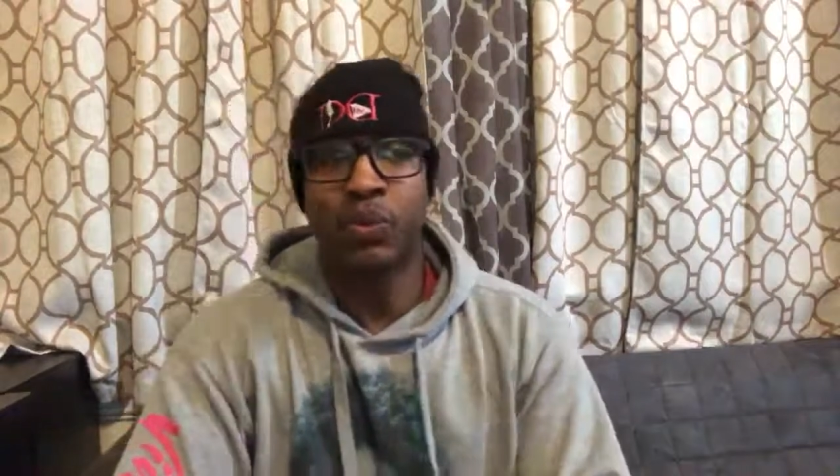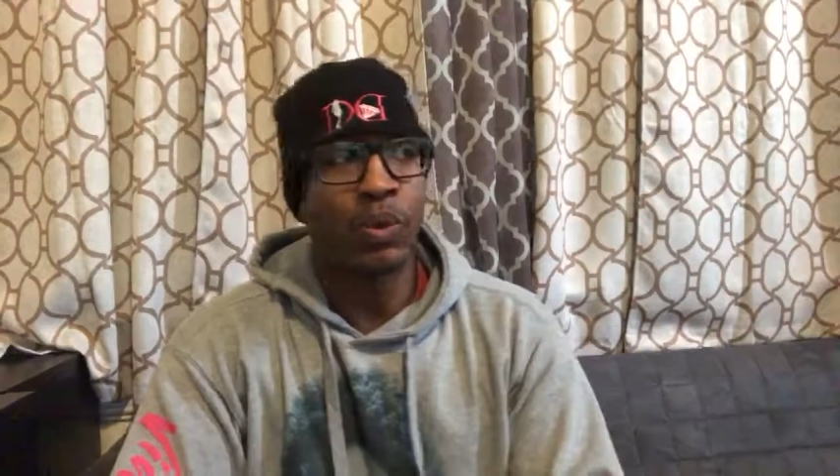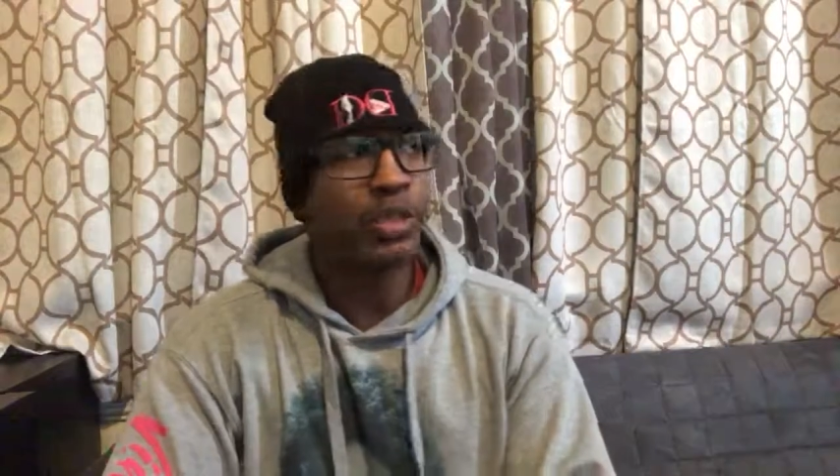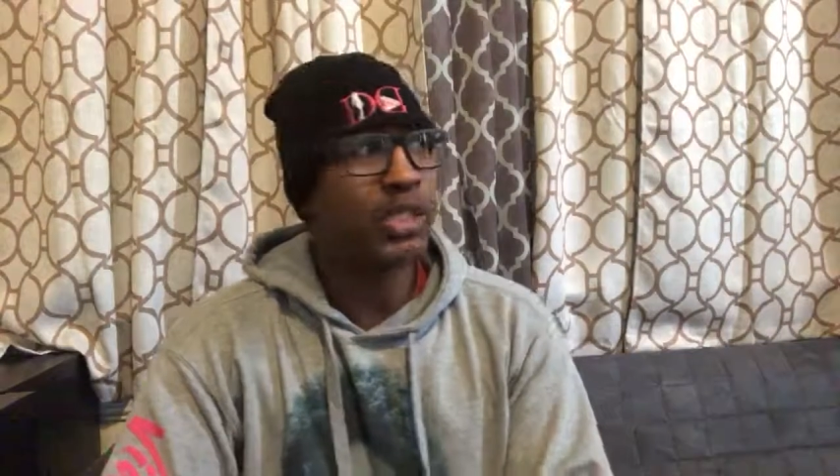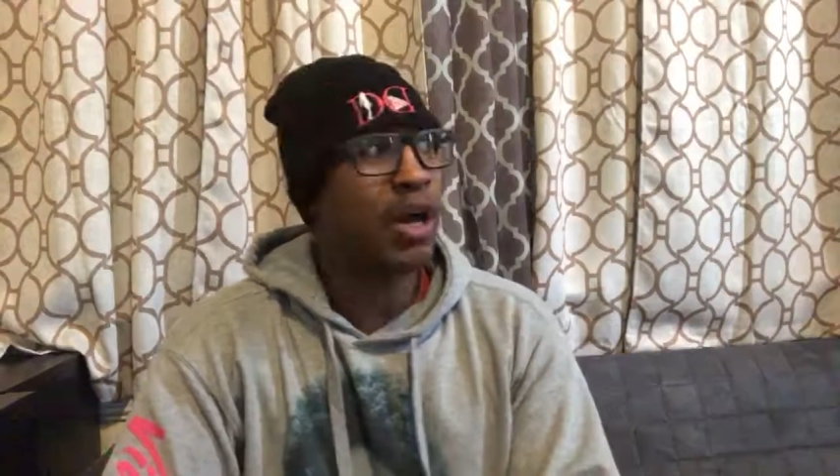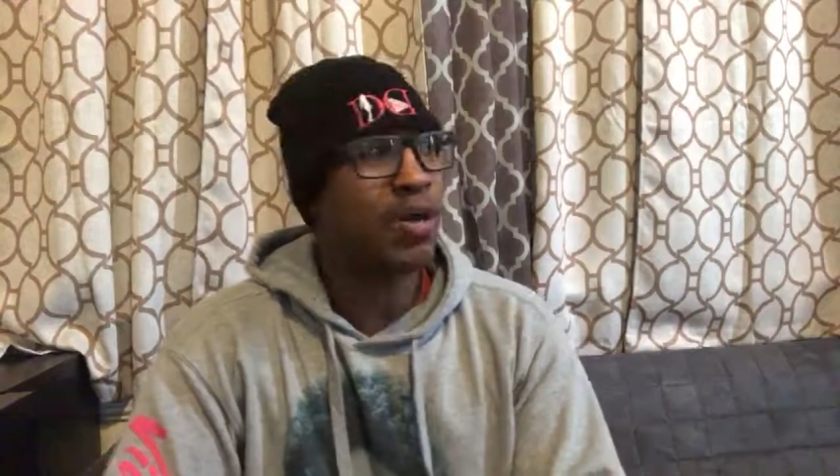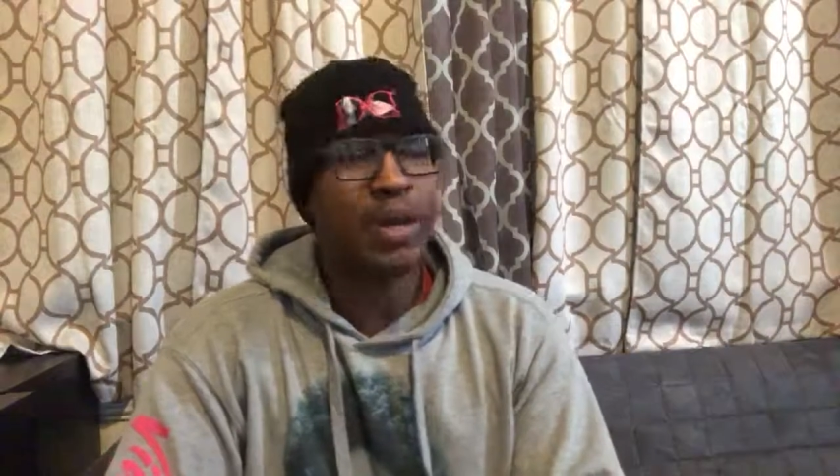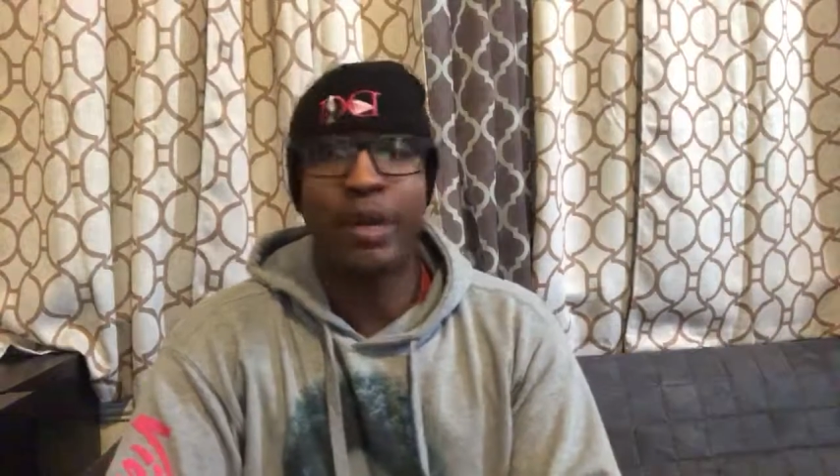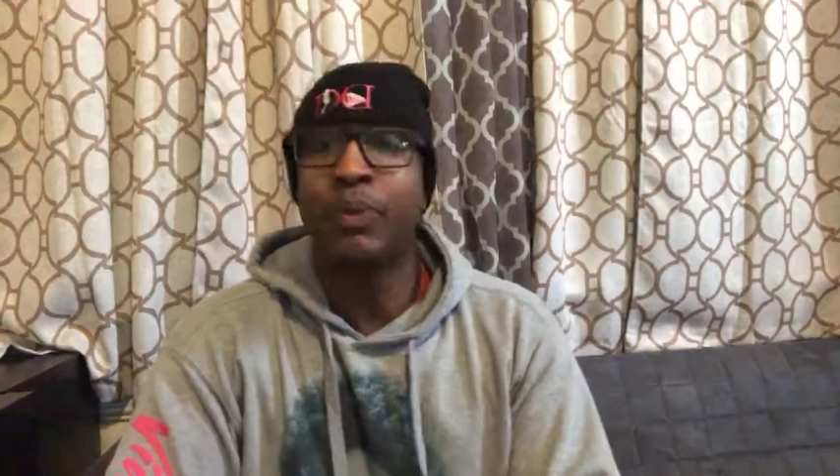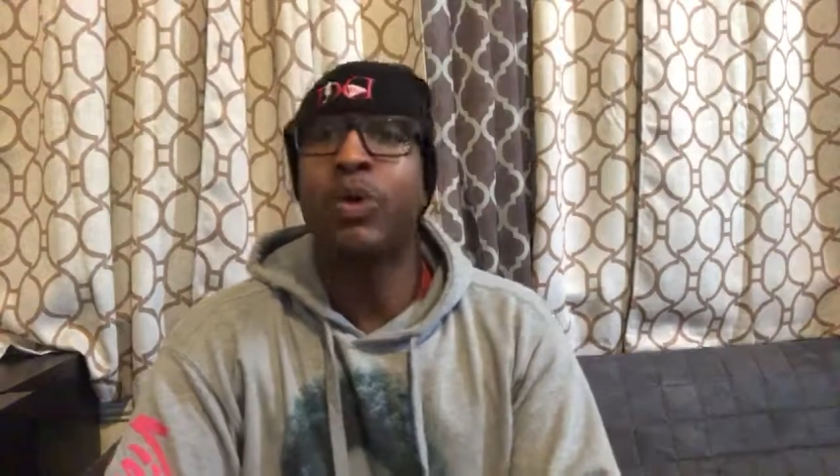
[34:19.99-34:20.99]
We're taught
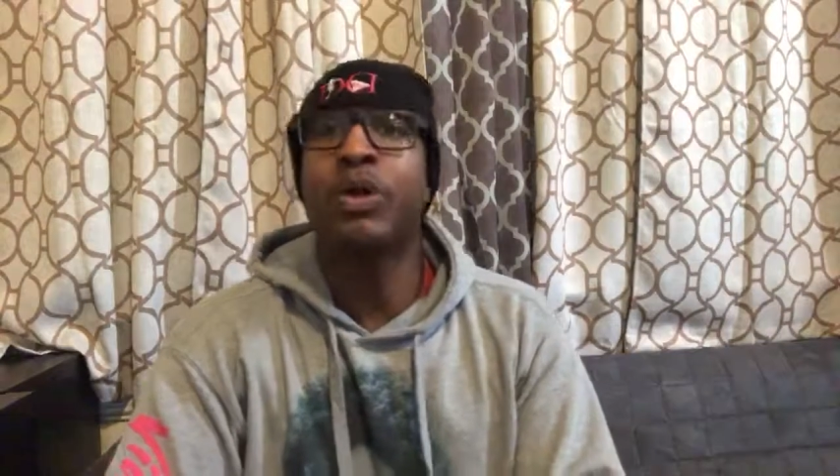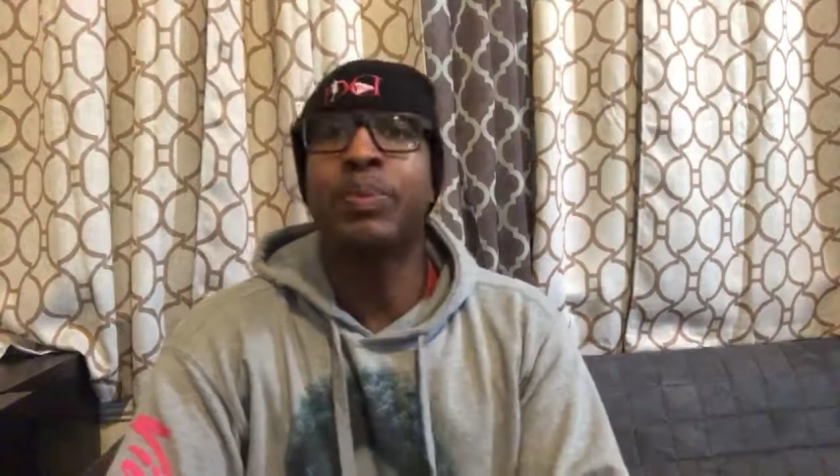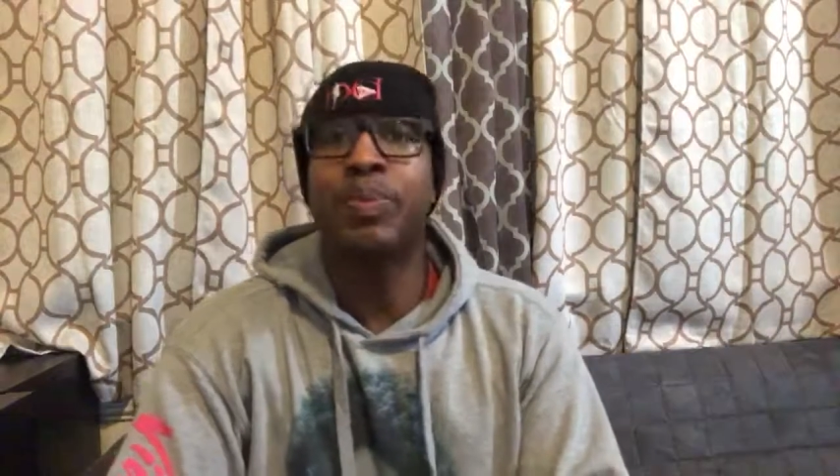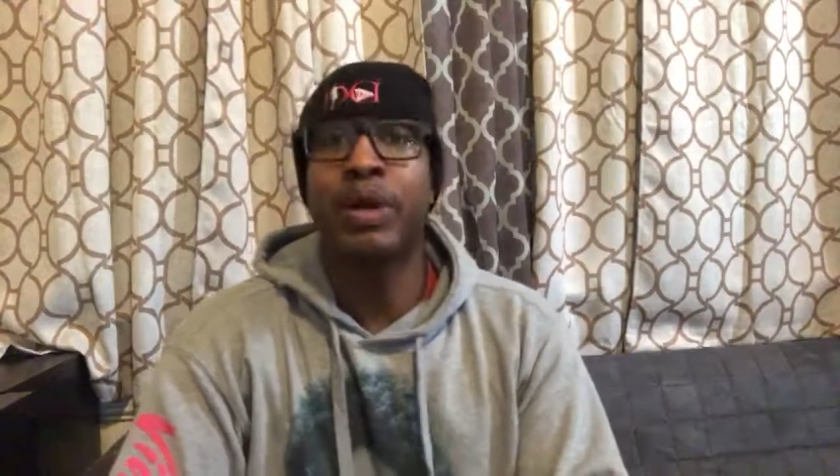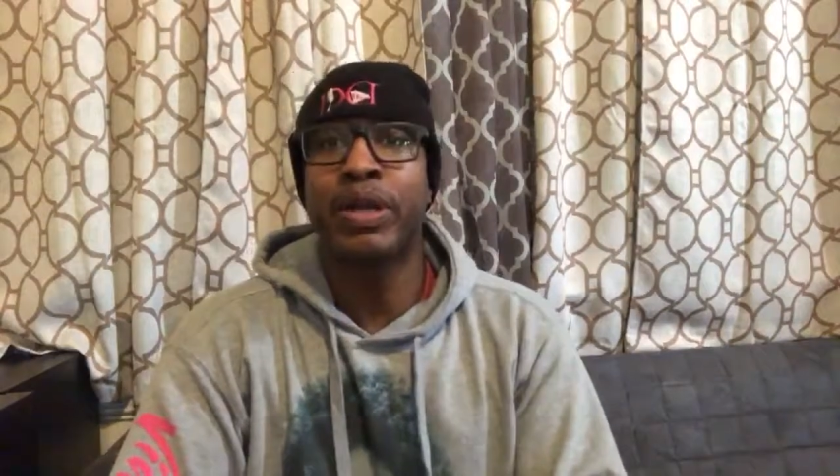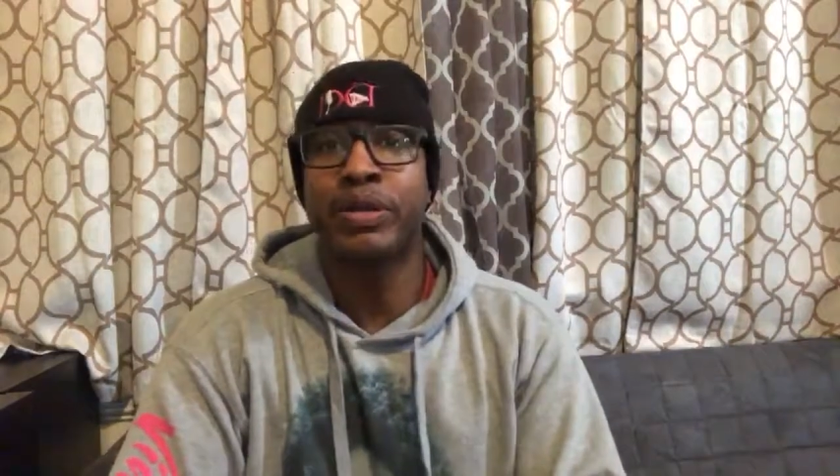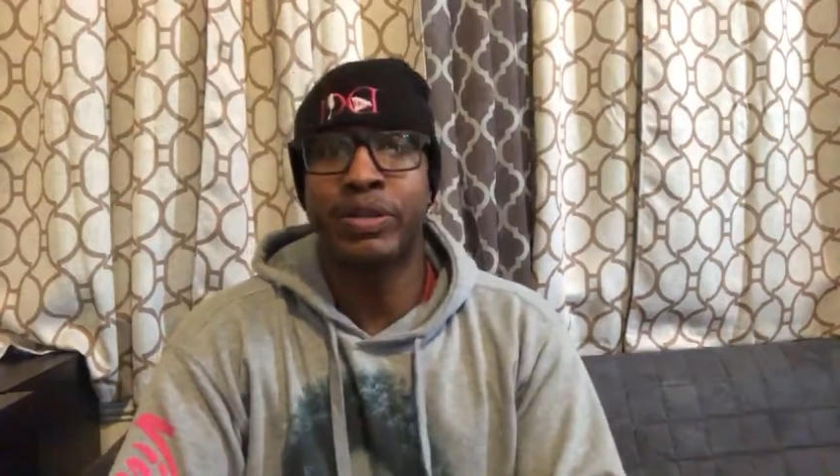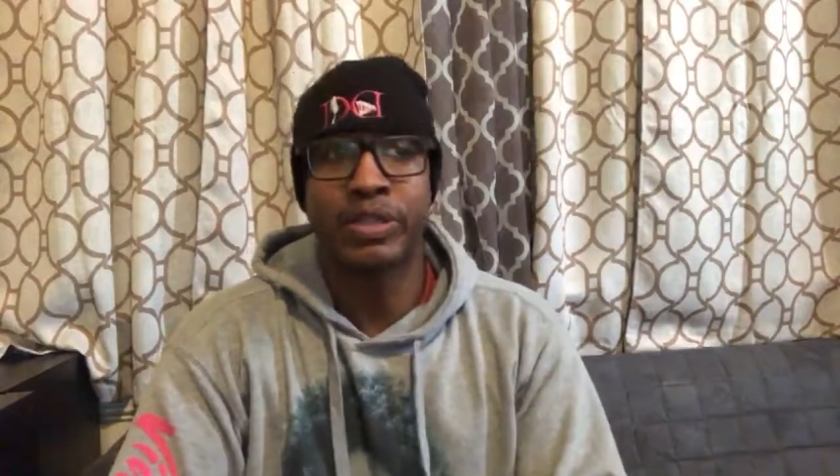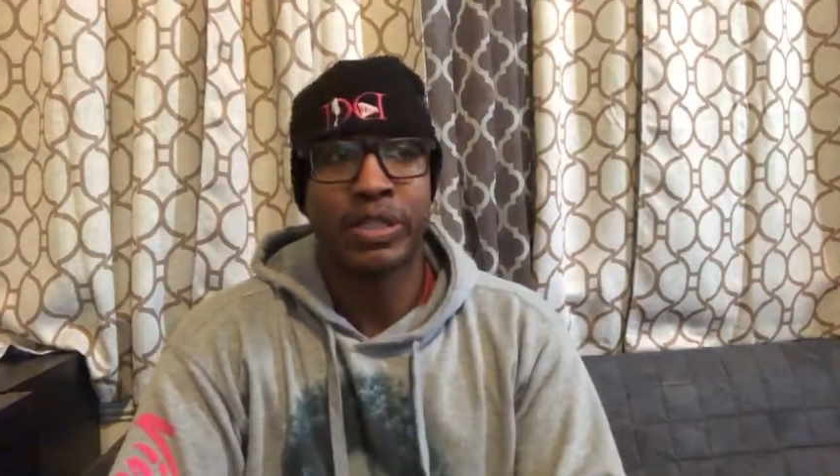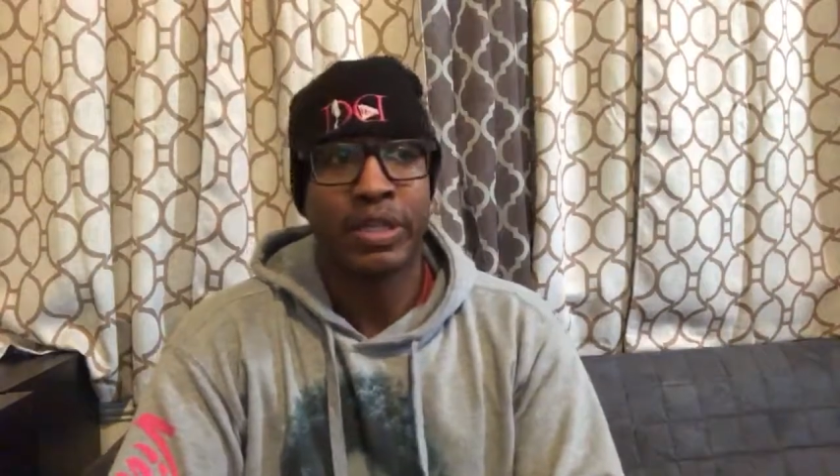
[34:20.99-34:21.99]
like we're the
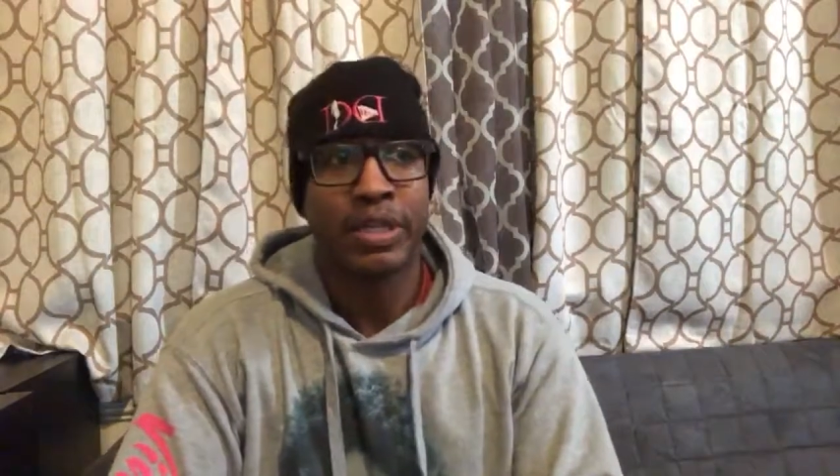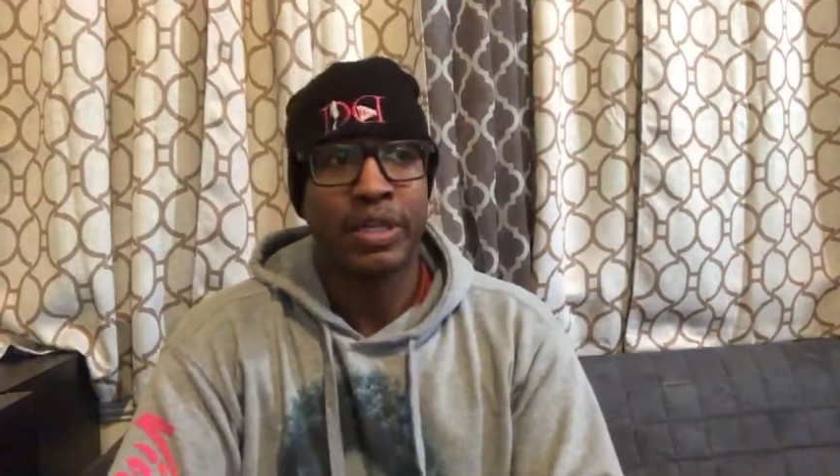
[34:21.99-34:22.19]
predators.